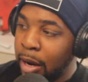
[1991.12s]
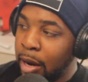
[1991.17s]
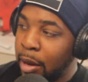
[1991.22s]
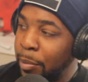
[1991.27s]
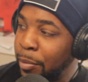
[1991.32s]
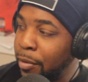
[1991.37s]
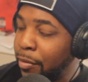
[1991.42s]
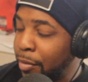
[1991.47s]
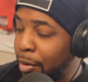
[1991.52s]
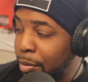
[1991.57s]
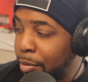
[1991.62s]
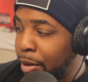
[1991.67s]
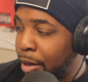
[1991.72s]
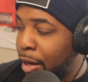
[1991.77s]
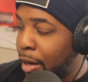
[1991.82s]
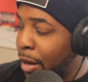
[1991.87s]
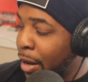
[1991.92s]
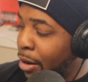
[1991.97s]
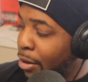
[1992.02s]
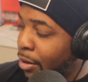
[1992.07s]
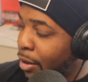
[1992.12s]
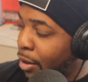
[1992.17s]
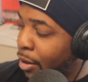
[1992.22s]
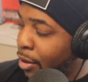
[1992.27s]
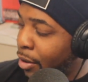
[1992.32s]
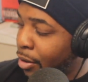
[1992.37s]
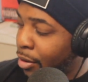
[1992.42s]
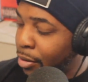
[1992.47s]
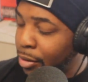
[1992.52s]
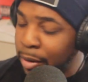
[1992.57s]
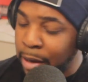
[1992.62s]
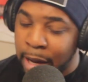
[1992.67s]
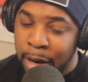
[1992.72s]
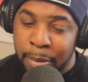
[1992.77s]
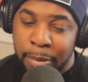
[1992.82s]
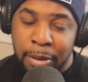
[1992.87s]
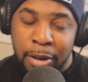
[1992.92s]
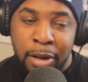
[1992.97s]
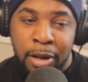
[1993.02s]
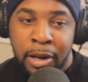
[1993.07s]
now before we get out here, you got to
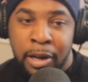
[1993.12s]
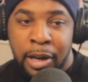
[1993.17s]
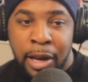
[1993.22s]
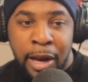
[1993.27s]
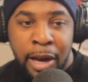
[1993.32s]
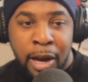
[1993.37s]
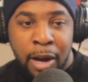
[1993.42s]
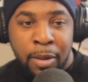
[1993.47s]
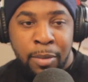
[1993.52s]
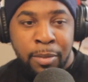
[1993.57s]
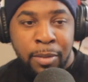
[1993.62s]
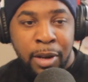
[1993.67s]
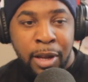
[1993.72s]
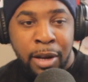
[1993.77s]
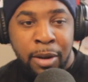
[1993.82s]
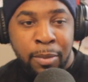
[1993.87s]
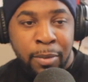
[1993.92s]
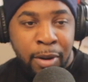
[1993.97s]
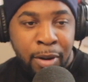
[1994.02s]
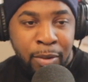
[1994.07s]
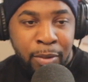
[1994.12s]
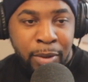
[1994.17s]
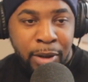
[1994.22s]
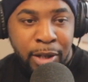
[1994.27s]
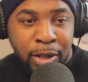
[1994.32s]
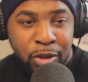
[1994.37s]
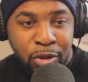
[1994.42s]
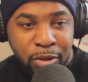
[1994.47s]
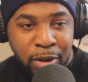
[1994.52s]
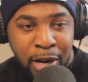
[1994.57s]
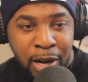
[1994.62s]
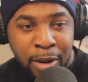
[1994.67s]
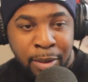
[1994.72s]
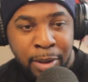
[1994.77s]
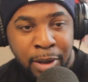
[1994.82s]
plug the album. Let them know when it drops.